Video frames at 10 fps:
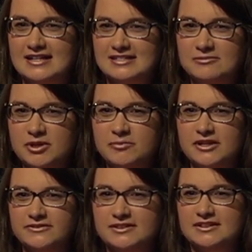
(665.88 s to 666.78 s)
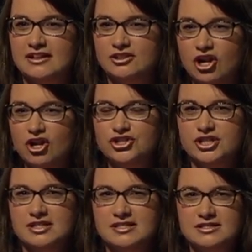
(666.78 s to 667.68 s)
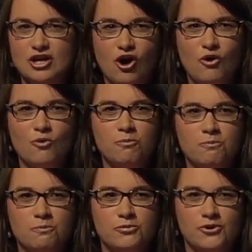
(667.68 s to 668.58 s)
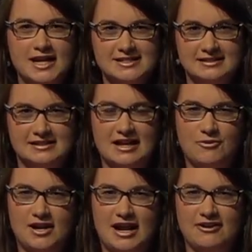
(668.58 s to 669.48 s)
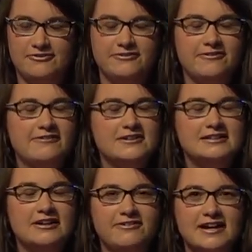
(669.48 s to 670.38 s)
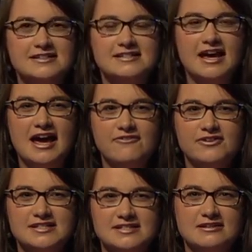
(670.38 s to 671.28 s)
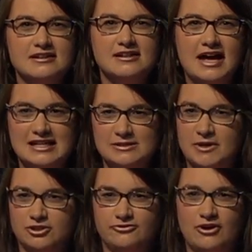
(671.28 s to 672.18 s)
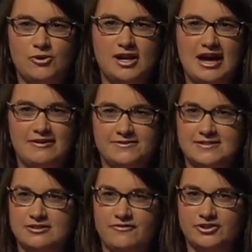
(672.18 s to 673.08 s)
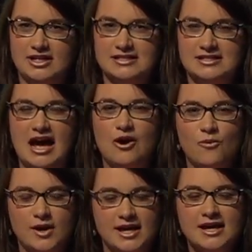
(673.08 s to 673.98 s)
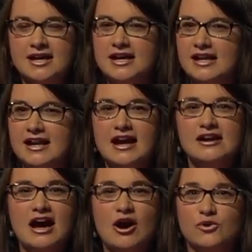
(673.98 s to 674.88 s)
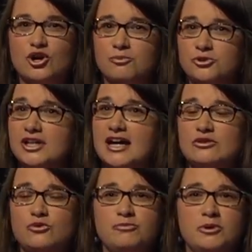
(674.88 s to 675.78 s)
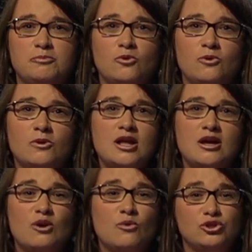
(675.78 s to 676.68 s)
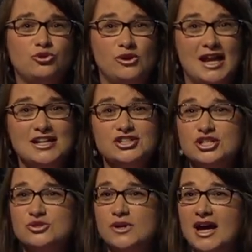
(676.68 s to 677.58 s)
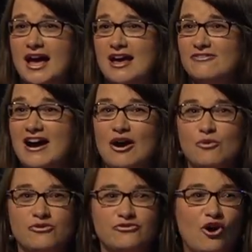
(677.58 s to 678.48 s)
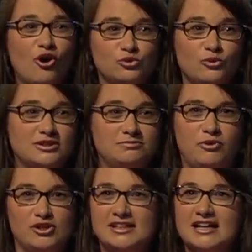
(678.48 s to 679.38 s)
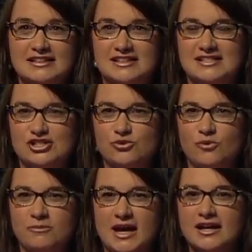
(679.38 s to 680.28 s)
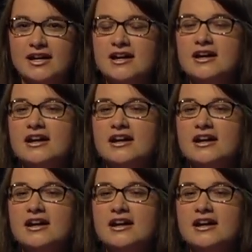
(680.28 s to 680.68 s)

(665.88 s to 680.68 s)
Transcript: I simply believe technology is so present in our life. It affects every single aspect of our lives nowadays. How we learn, how we communicate with people, what relations we have, how we vote, what political decision we make.